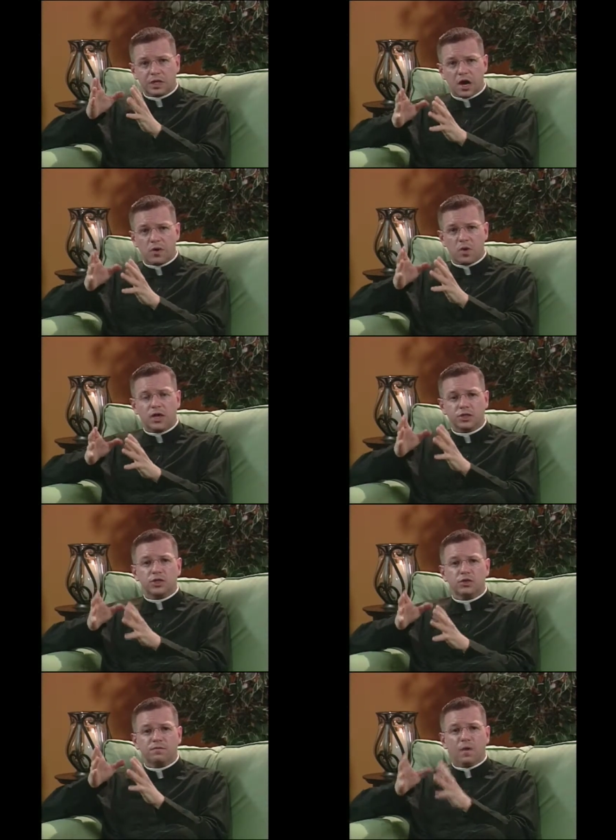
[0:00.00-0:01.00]
that God wants
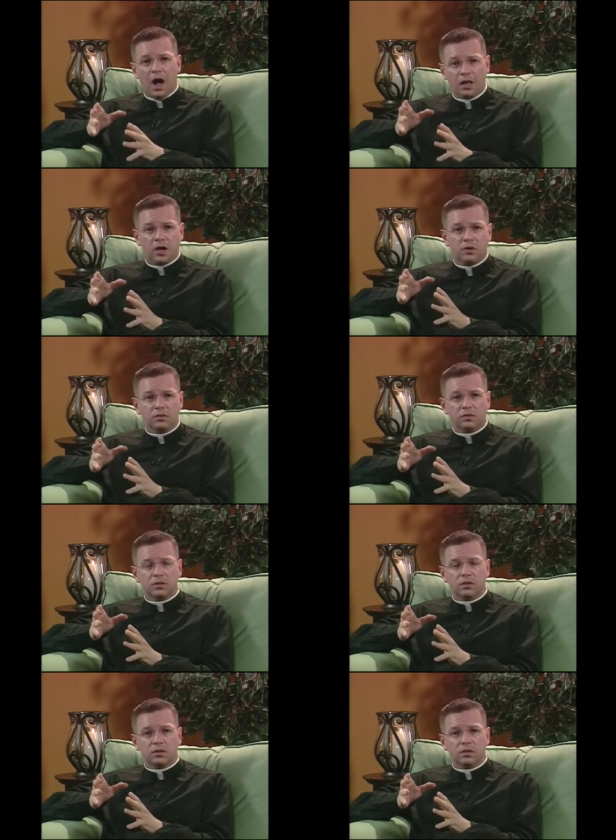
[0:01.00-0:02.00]
you to follow,
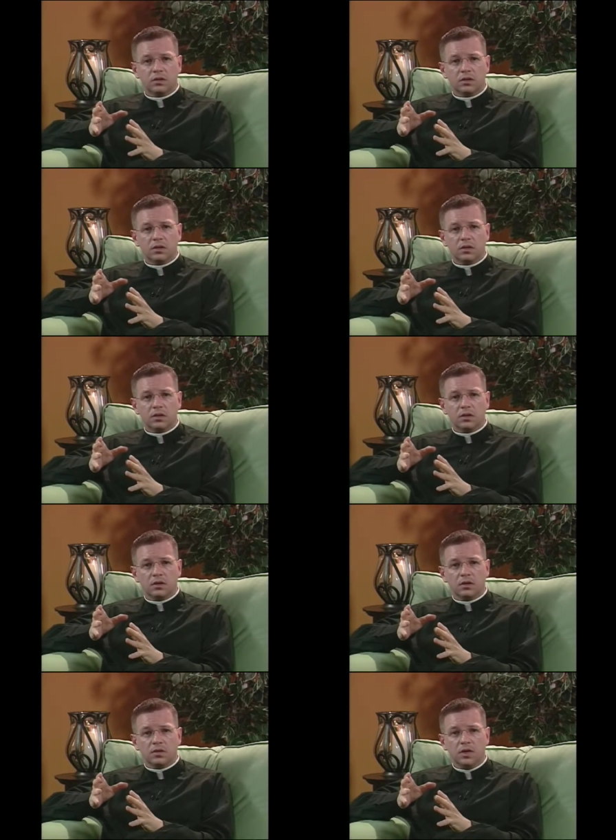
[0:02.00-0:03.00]

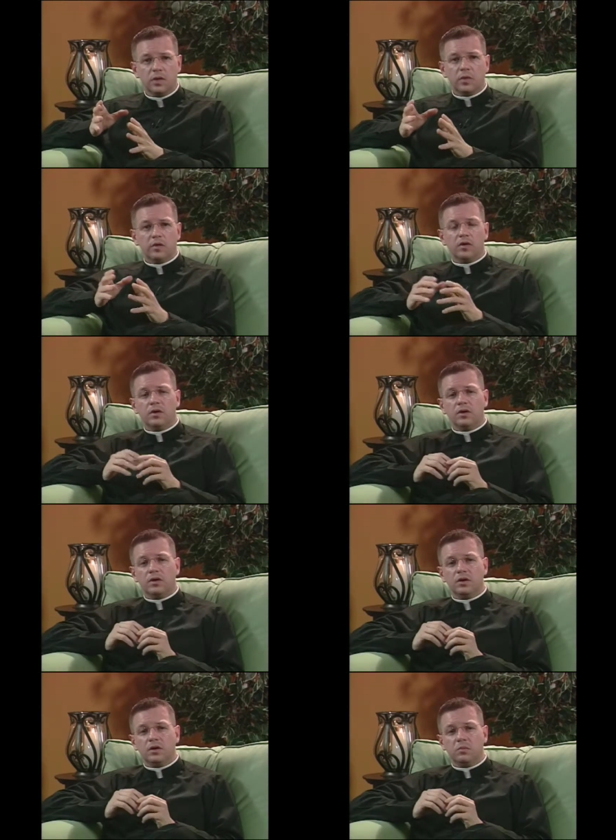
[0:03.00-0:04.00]
then we're
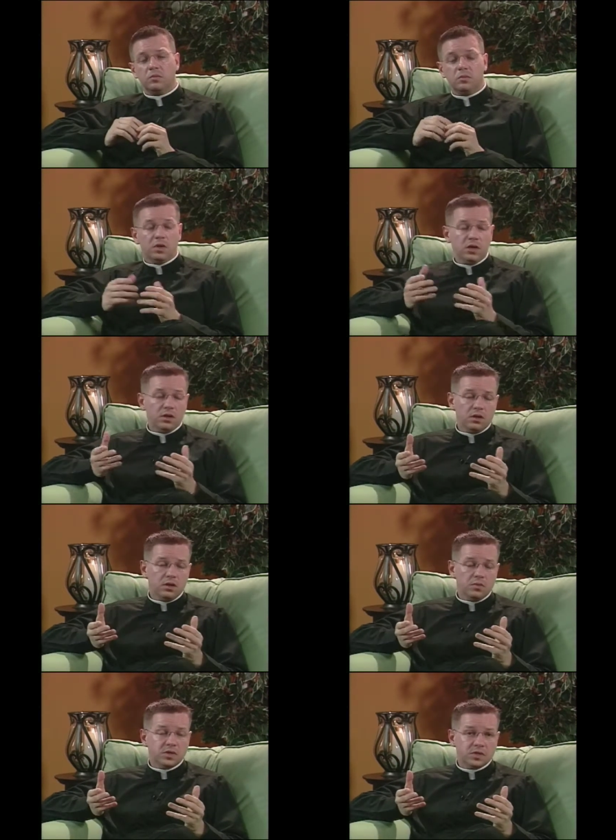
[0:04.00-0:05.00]

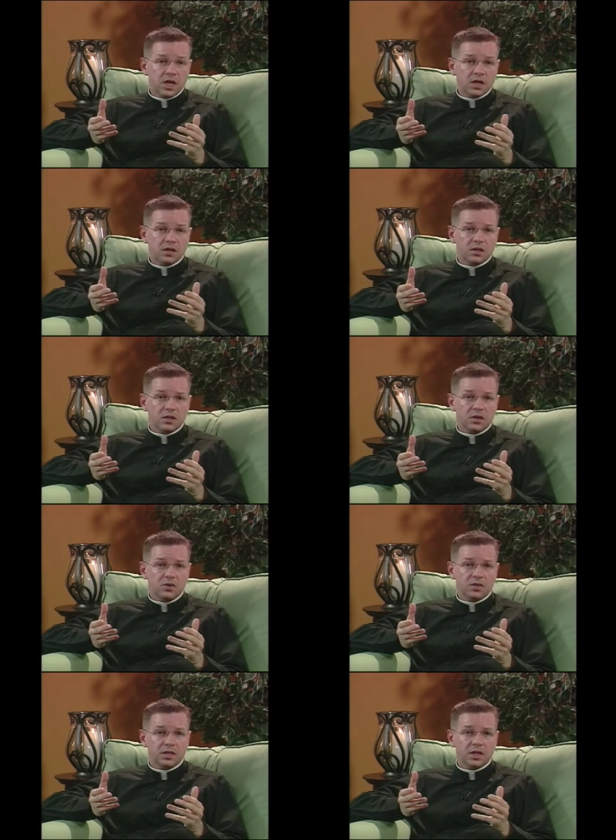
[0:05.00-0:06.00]
mistakenly
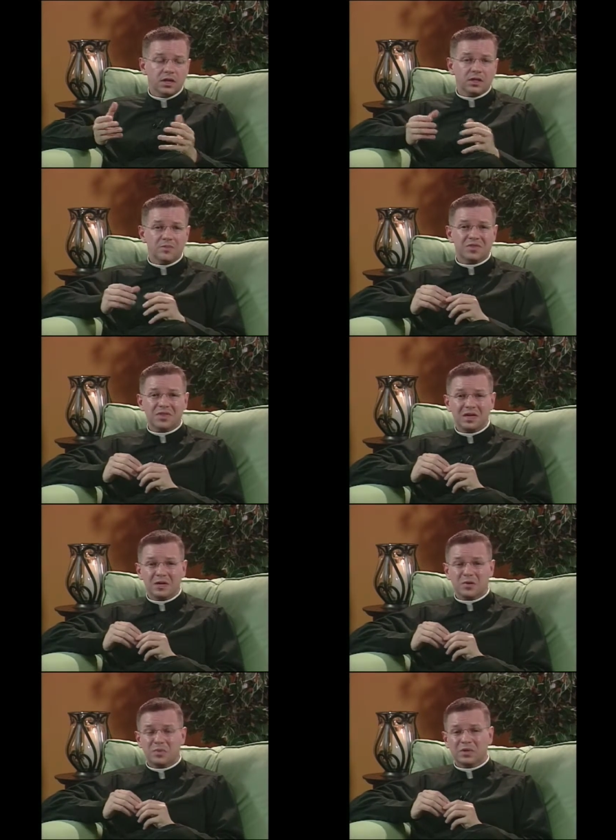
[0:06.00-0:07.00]
only letting them
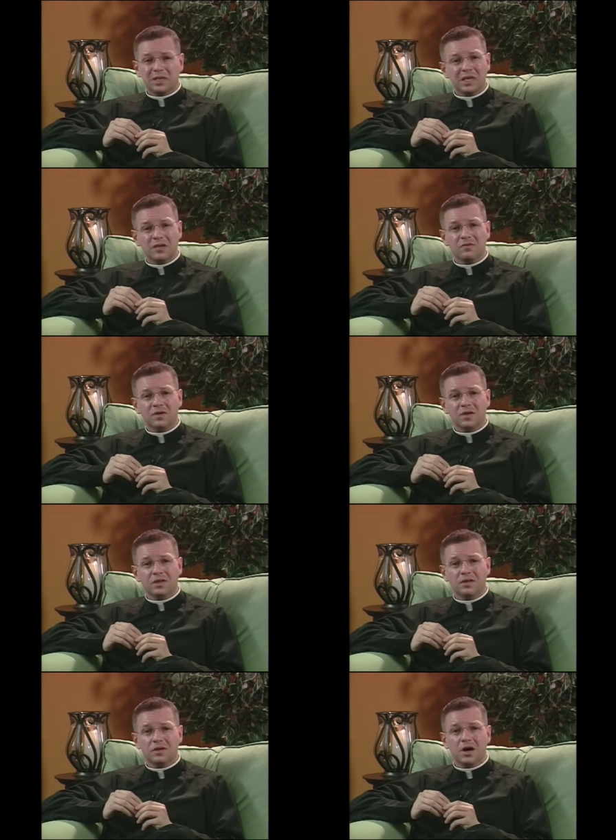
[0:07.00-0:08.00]
think or believe
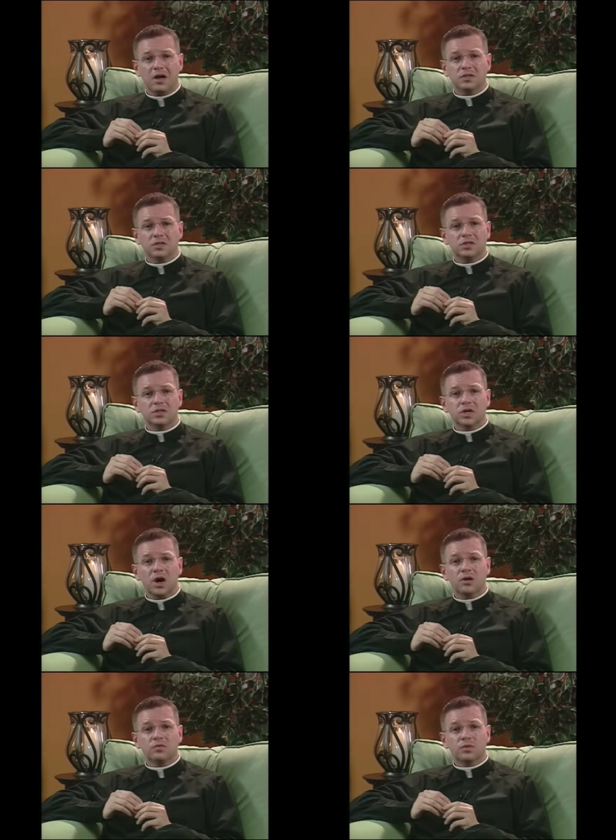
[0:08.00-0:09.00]
that God is just a
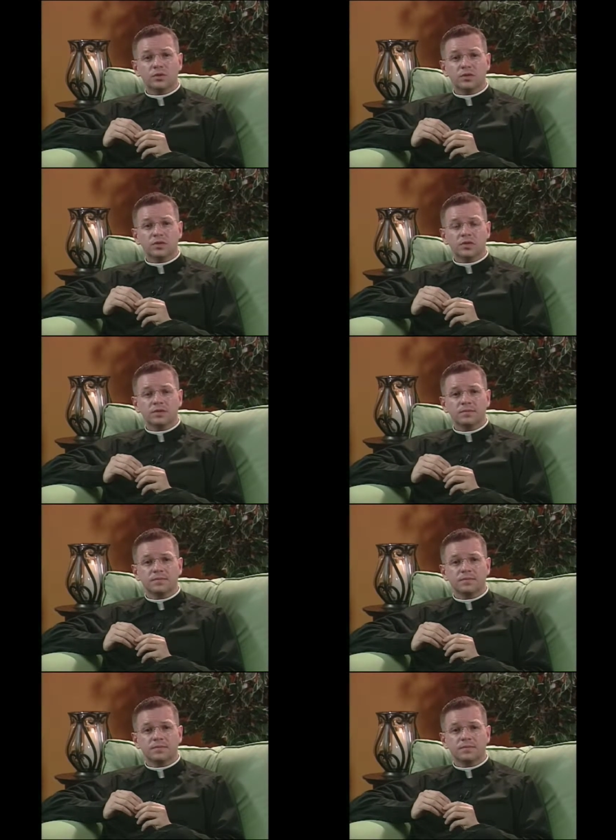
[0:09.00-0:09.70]
God of rules.